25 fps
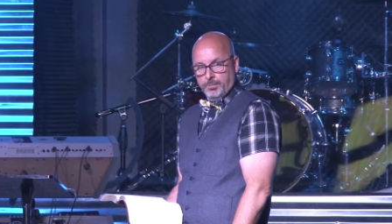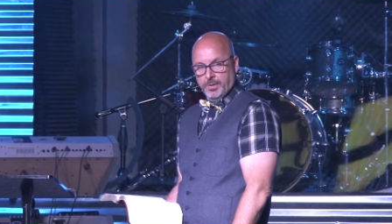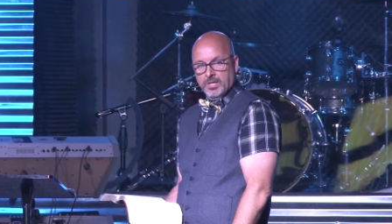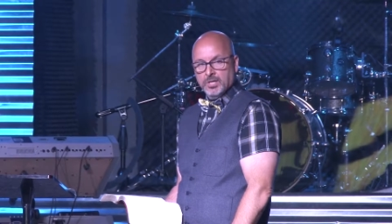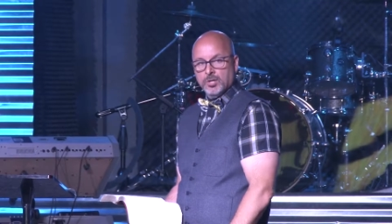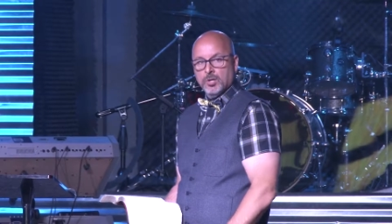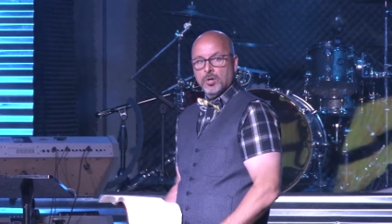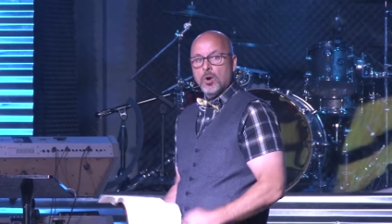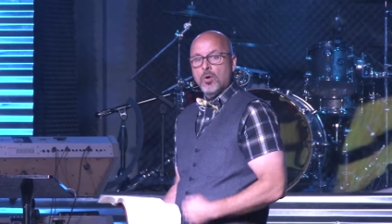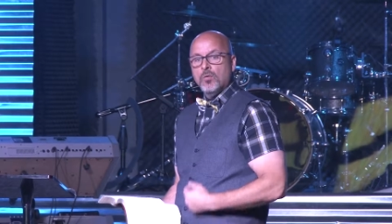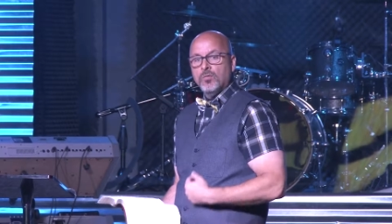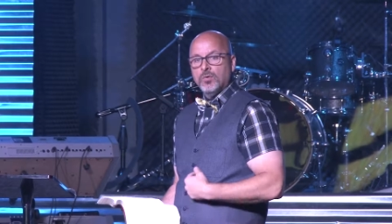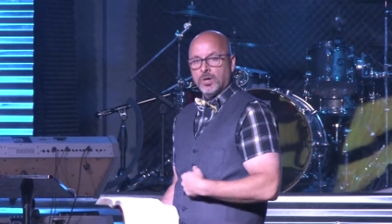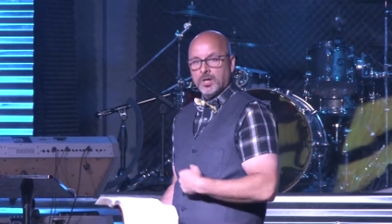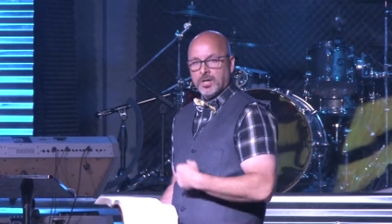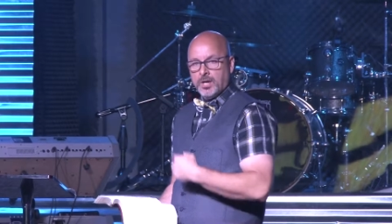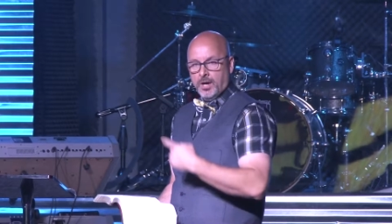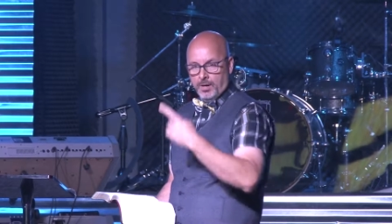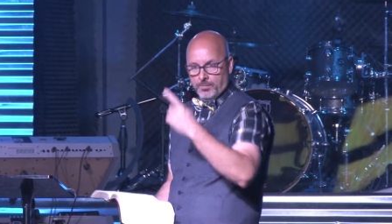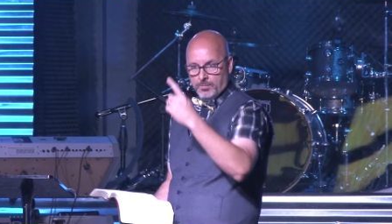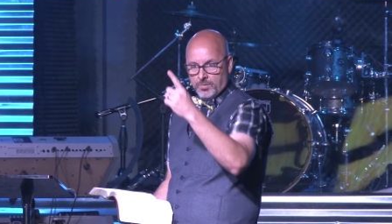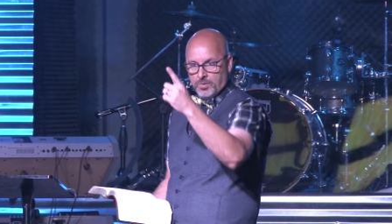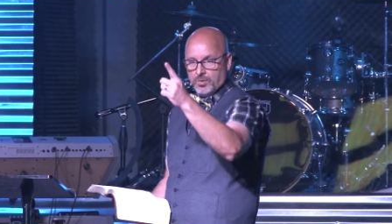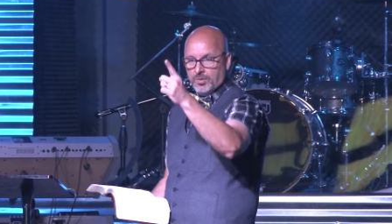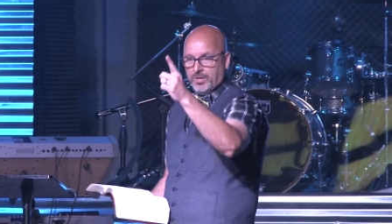Being an
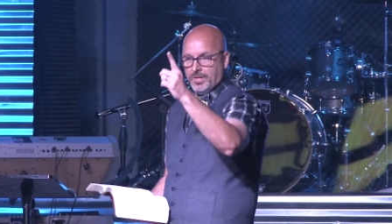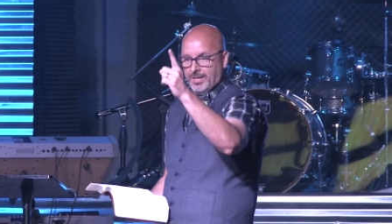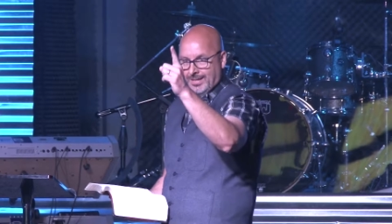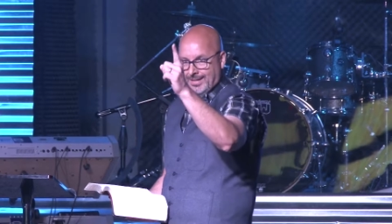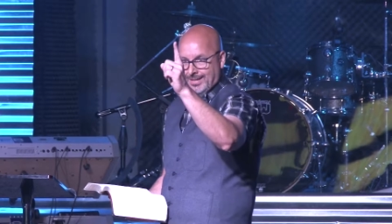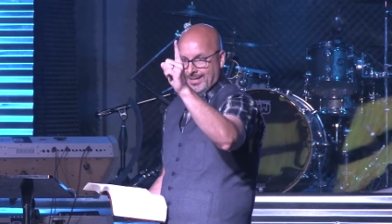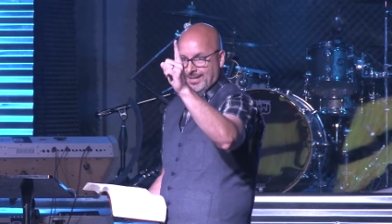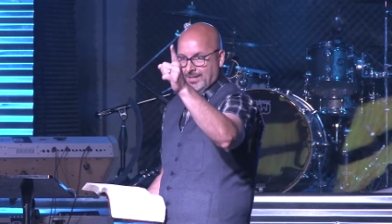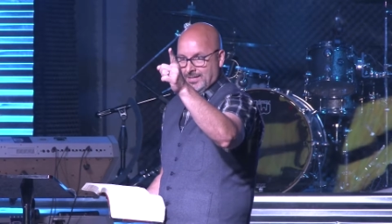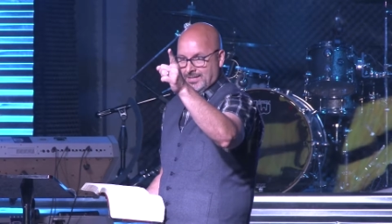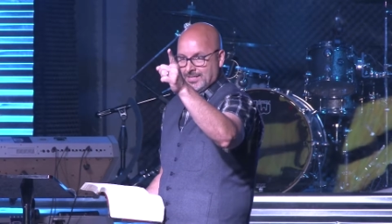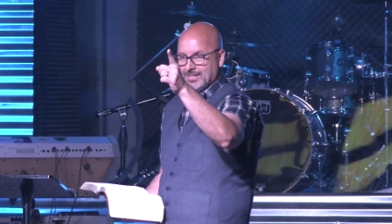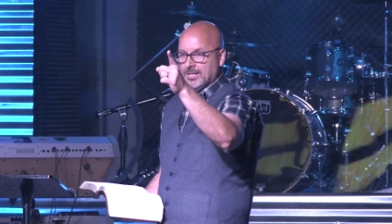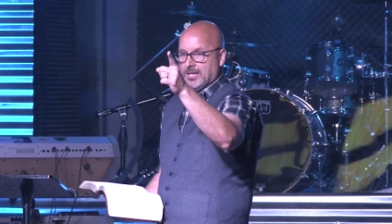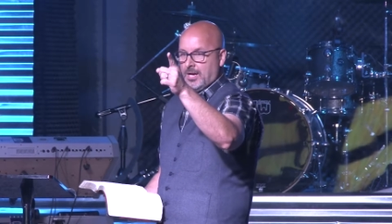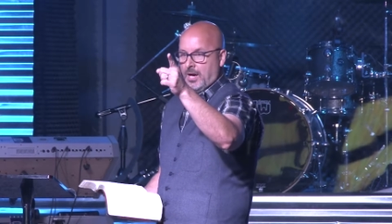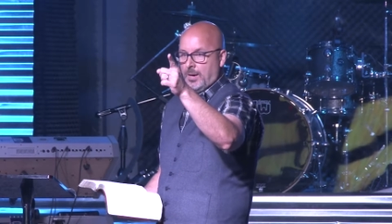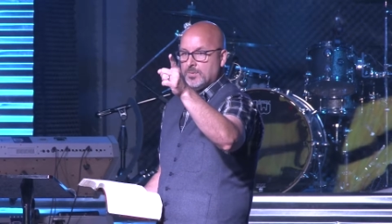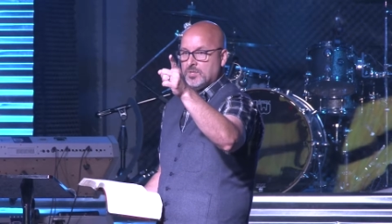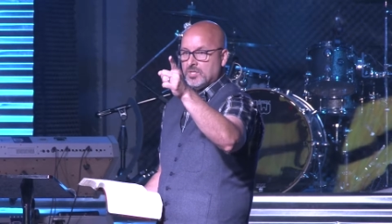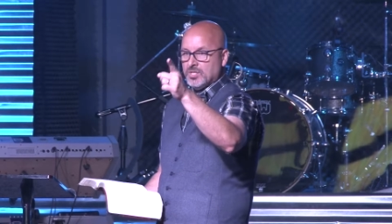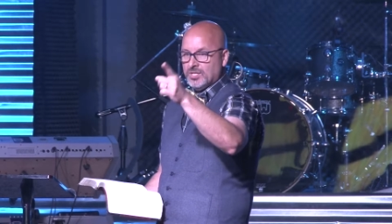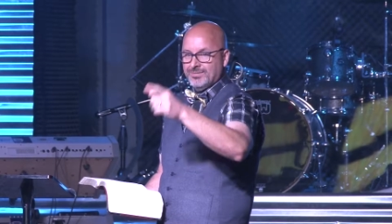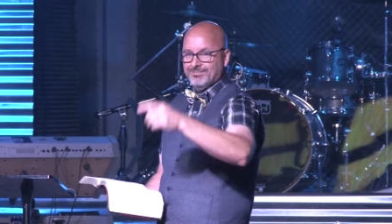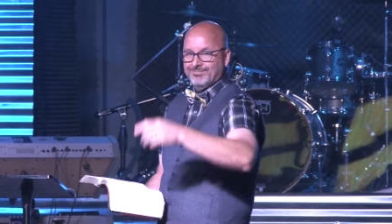overcomer is an
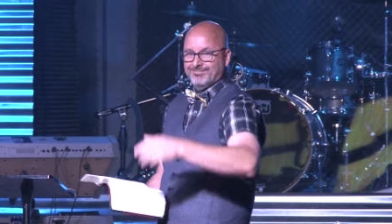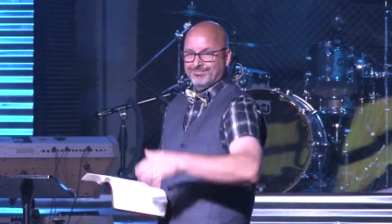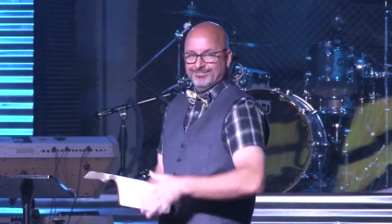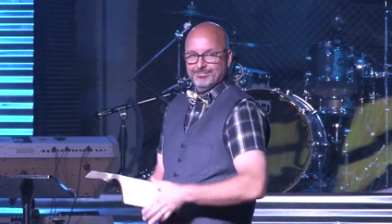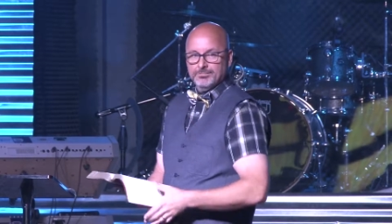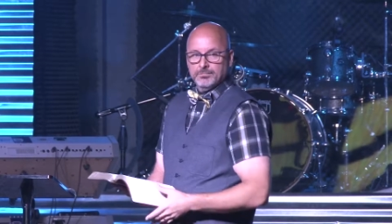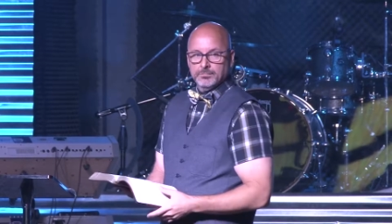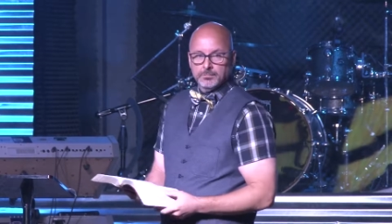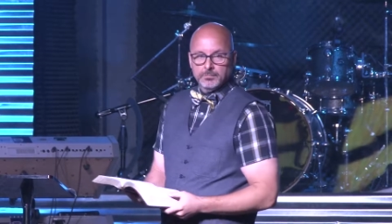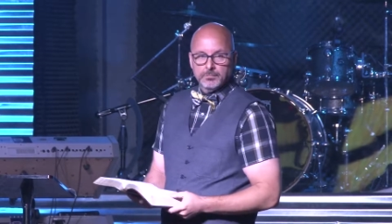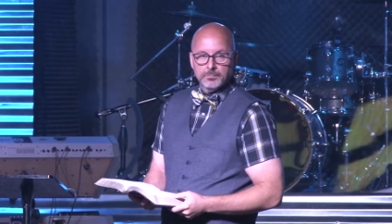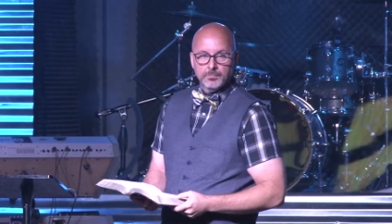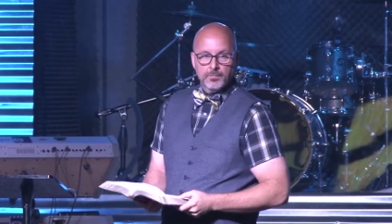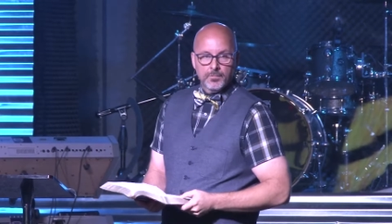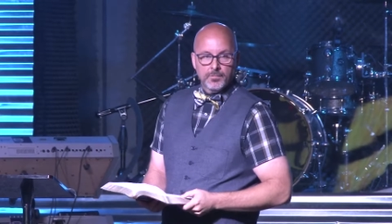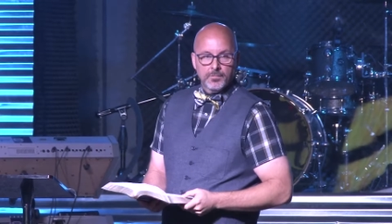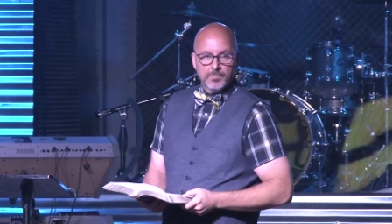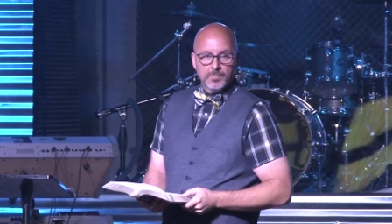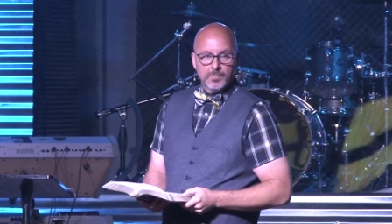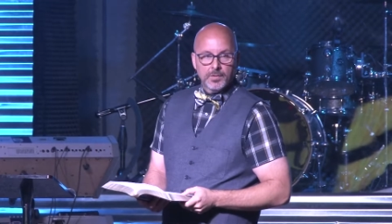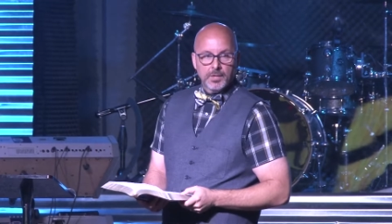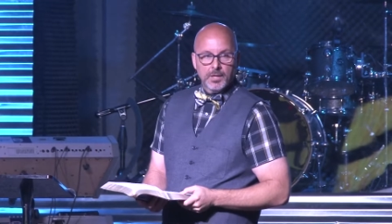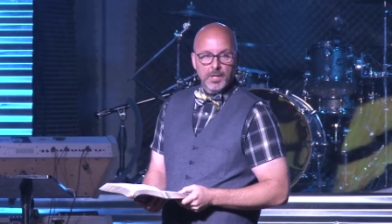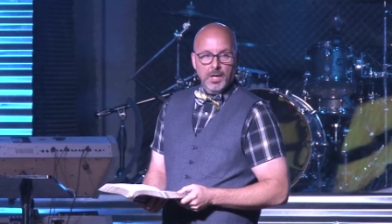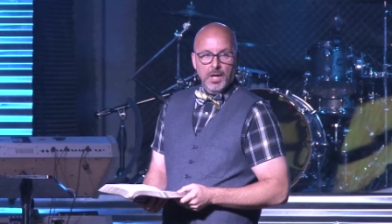option.
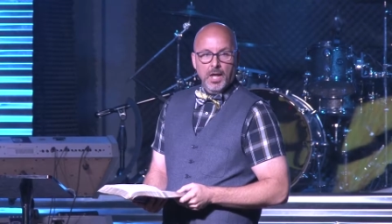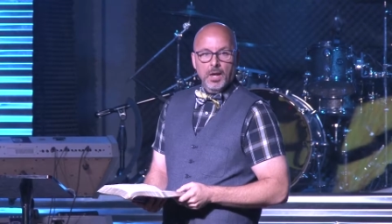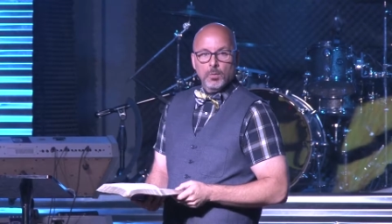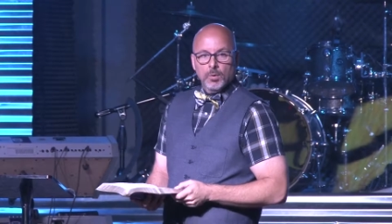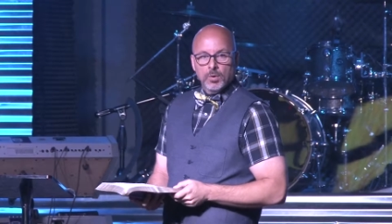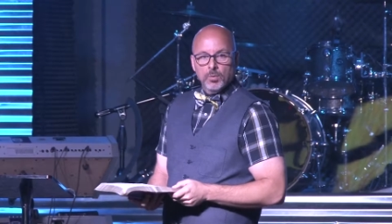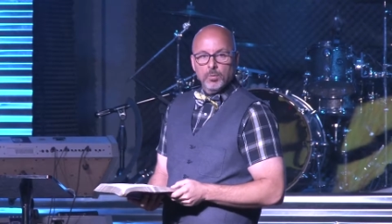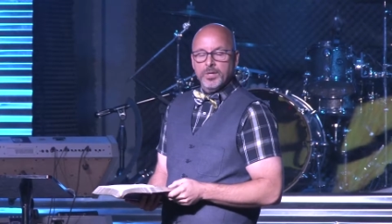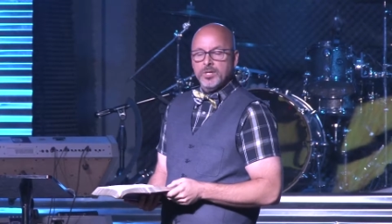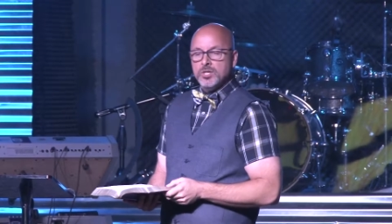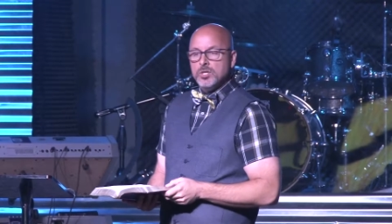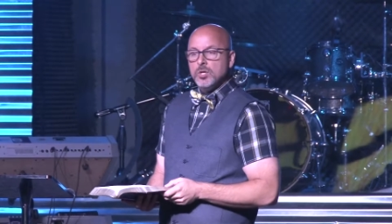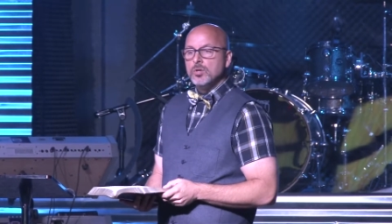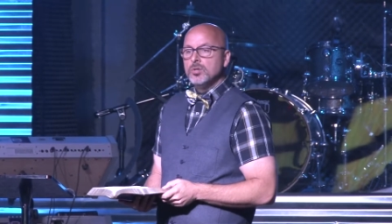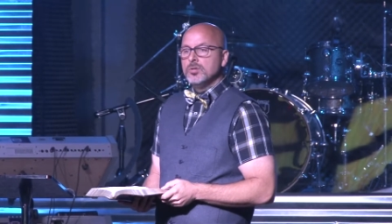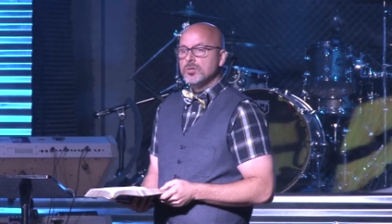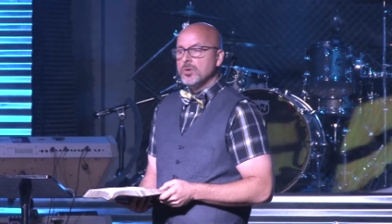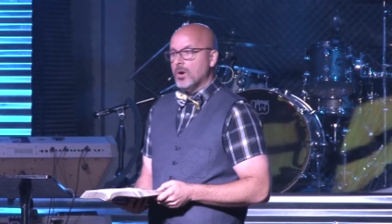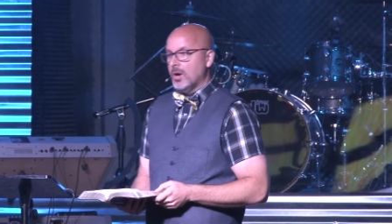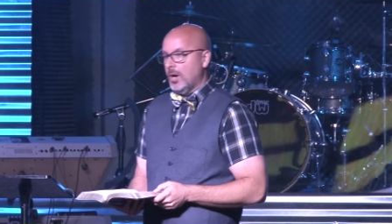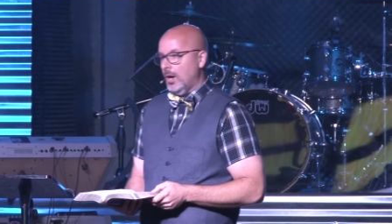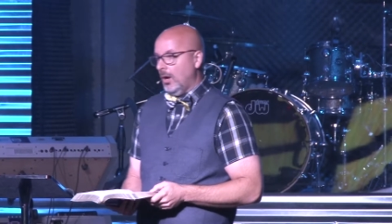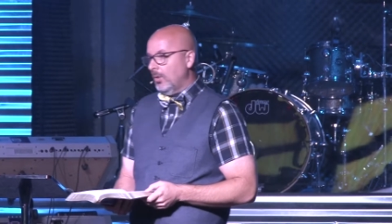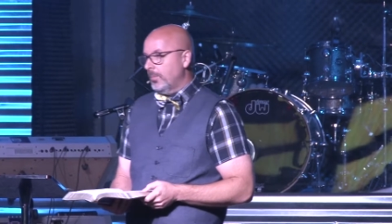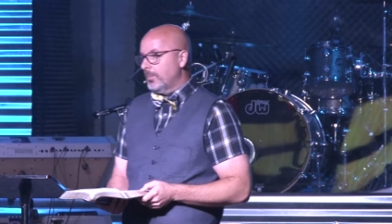And when we turn to
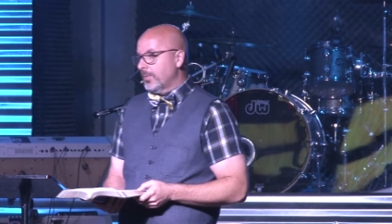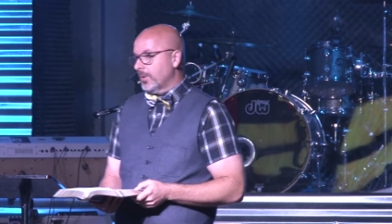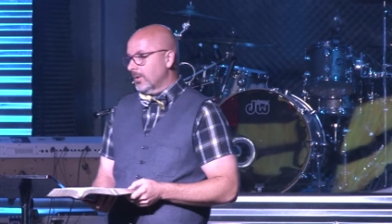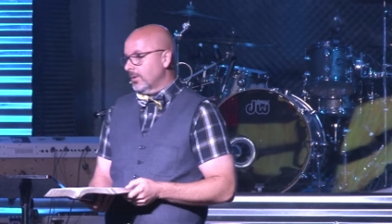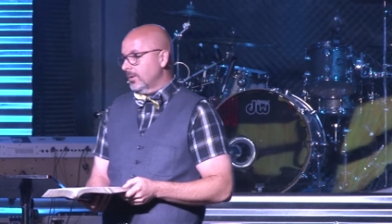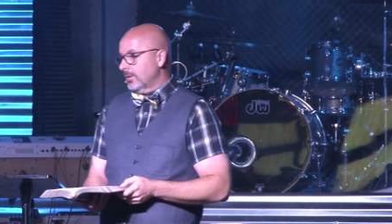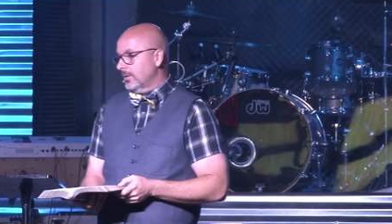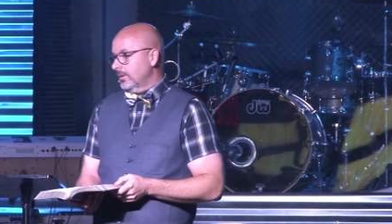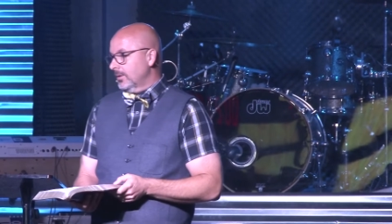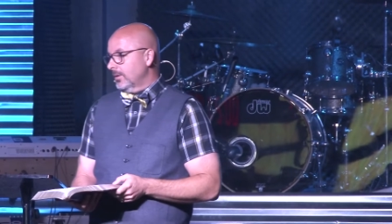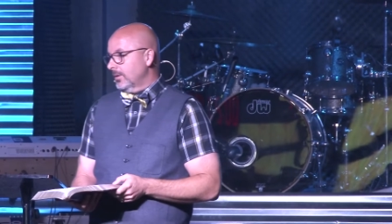our helper,